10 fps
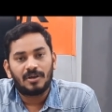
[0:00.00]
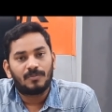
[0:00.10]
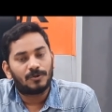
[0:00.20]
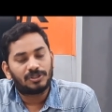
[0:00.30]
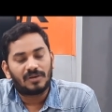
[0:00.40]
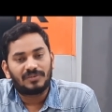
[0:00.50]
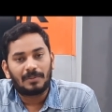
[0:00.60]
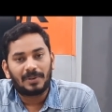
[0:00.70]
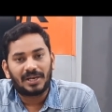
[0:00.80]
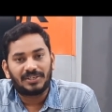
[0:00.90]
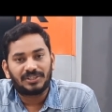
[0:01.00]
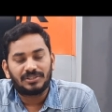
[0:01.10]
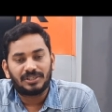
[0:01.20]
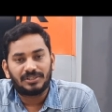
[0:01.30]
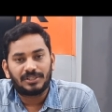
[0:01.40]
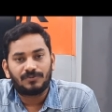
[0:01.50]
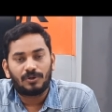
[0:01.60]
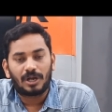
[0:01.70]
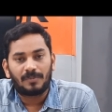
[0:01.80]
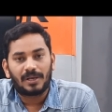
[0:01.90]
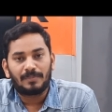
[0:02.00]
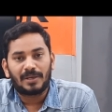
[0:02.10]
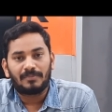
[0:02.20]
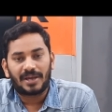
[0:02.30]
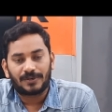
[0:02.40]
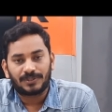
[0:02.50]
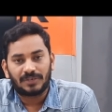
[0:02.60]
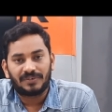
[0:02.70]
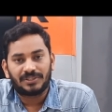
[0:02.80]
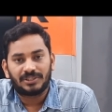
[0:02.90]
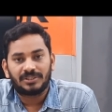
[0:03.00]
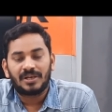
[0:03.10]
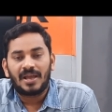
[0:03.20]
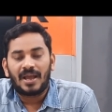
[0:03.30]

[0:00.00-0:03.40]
Most of the applications in this world are becoming microservices,